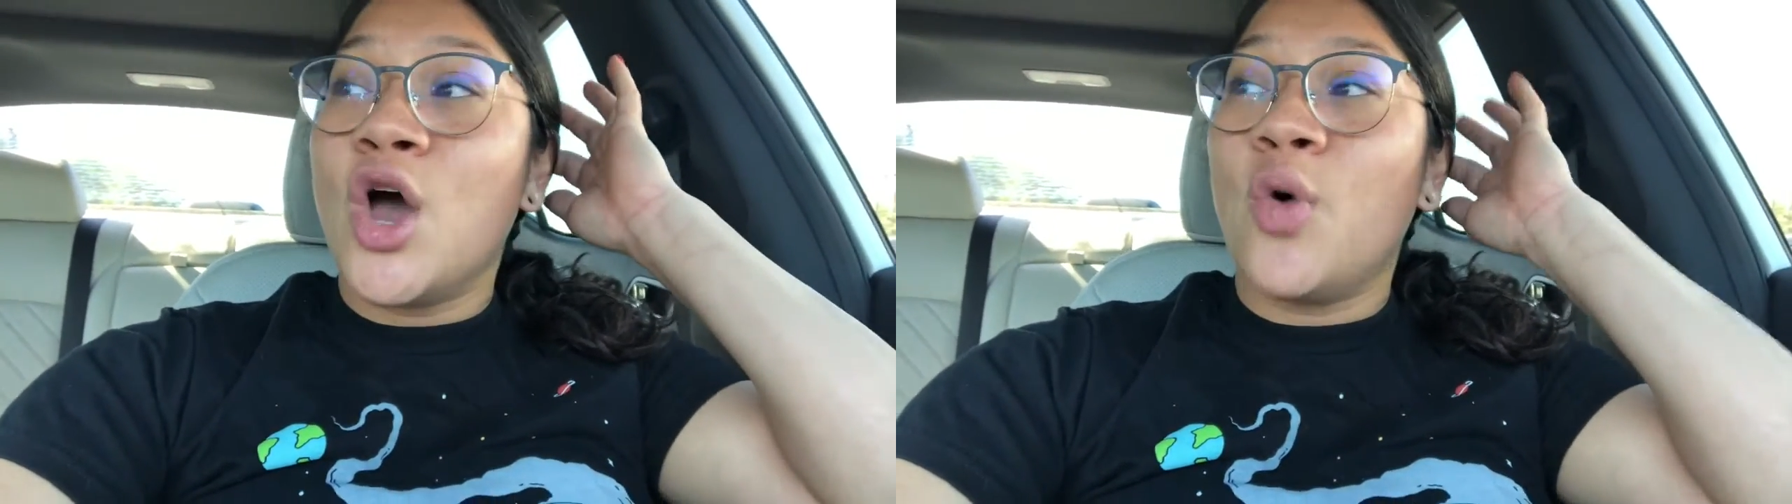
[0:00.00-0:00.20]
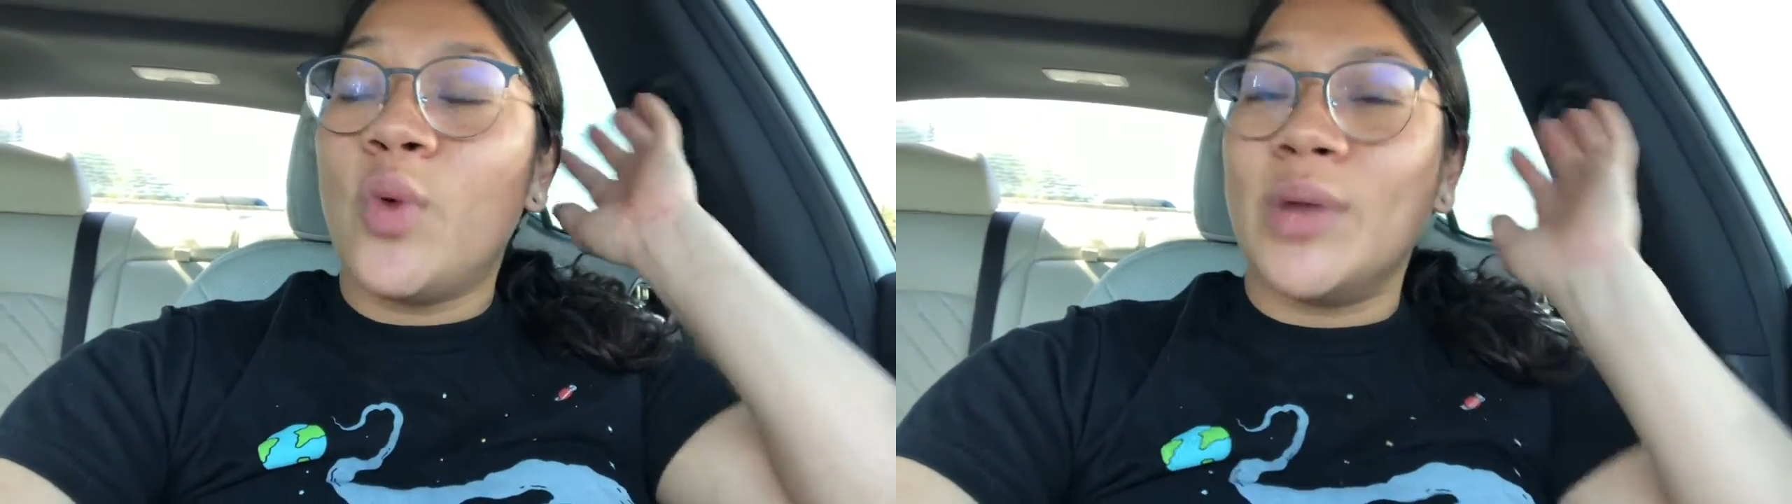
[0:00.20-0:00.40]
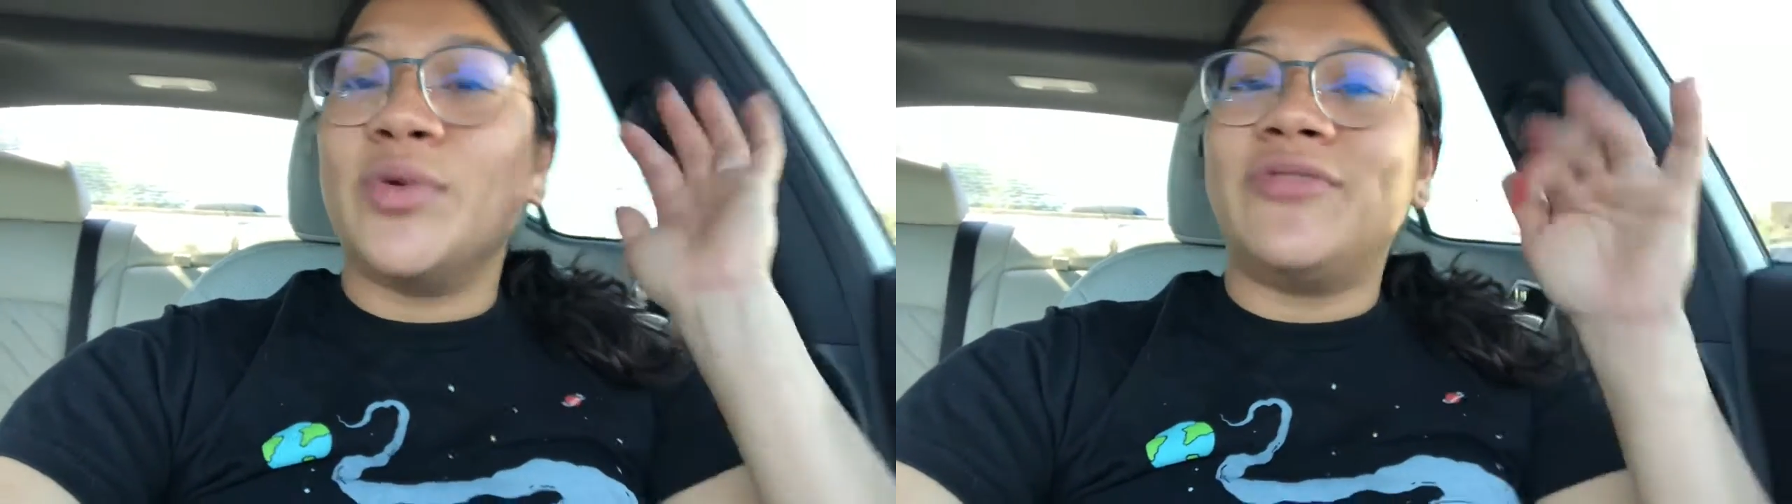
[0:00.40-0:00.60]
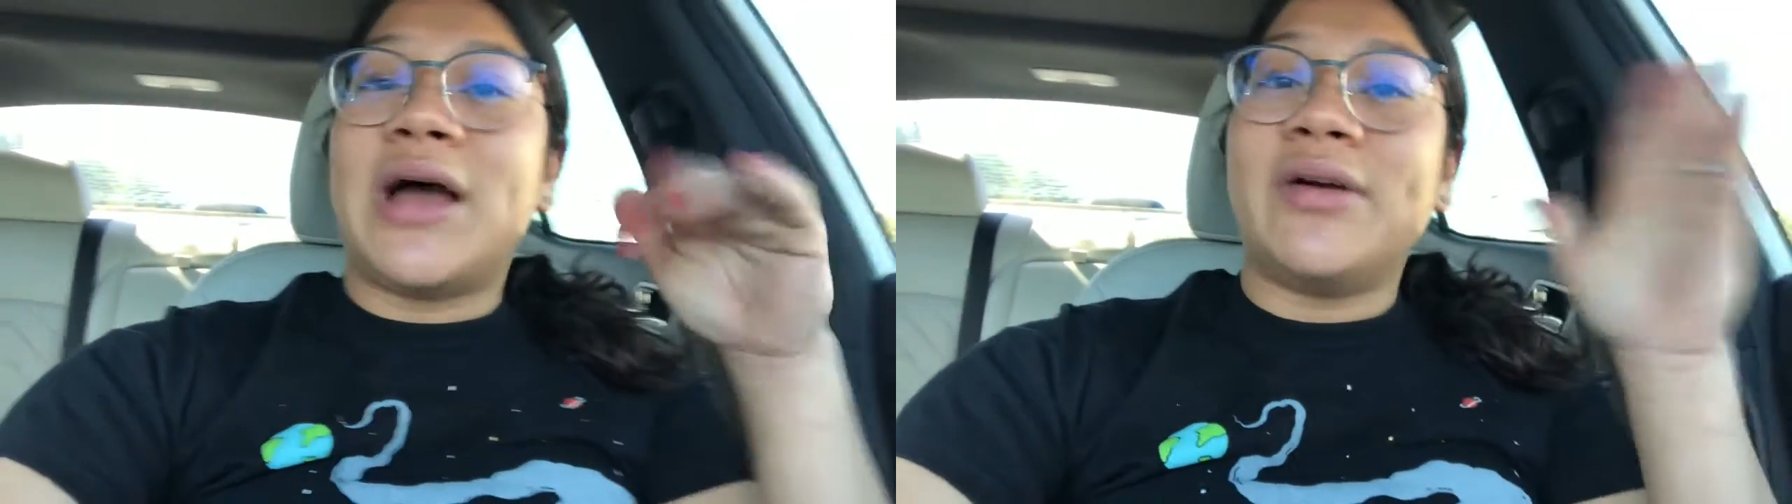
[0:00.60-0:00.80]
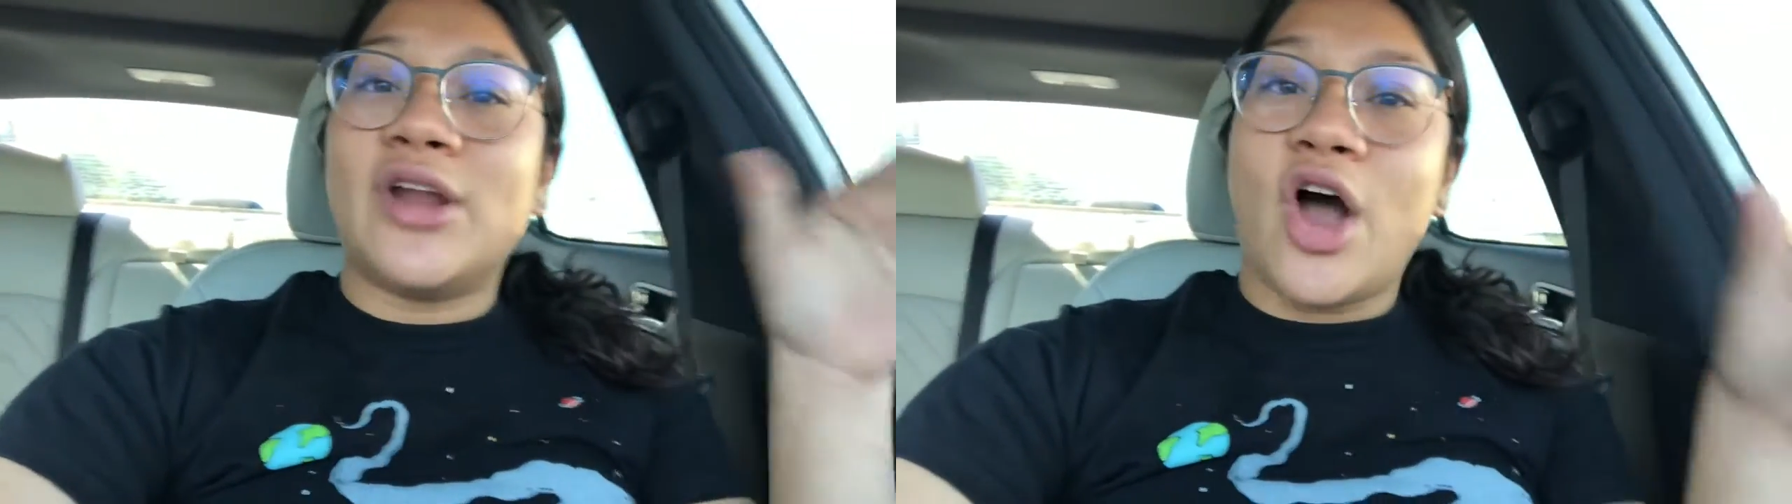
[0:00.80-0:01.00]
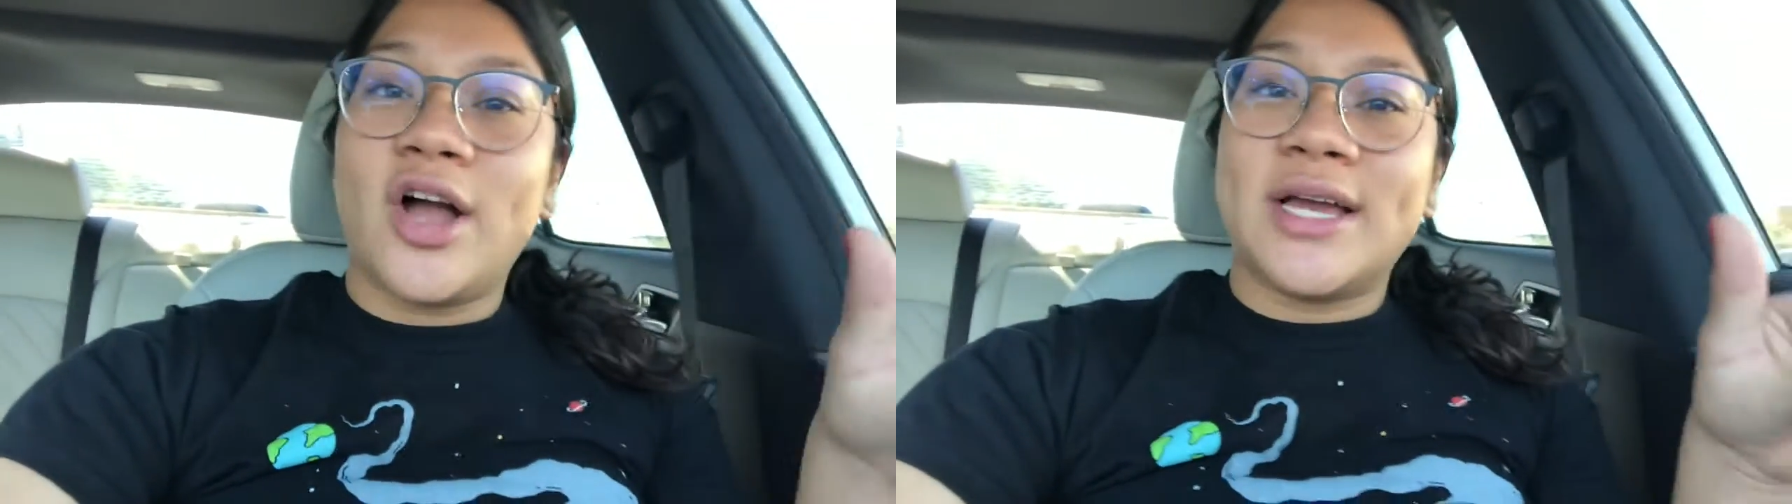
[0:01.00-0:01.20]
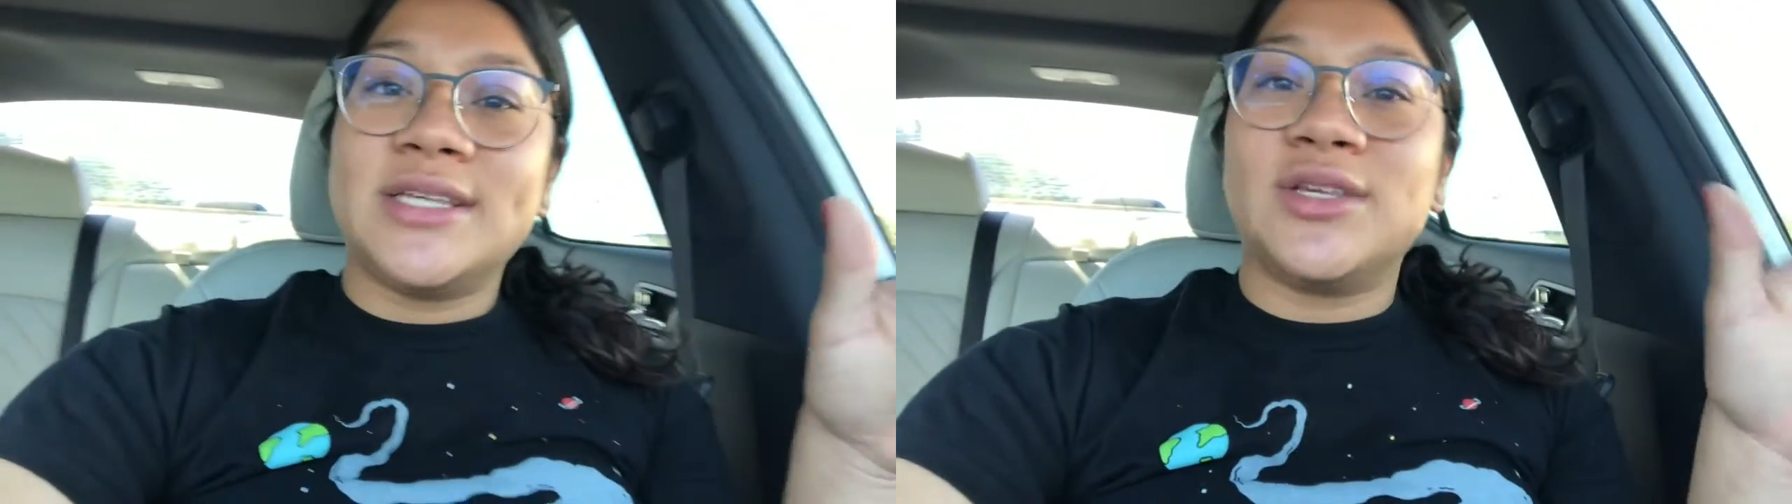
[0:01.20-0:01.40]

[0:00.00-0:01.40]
One moved out in August,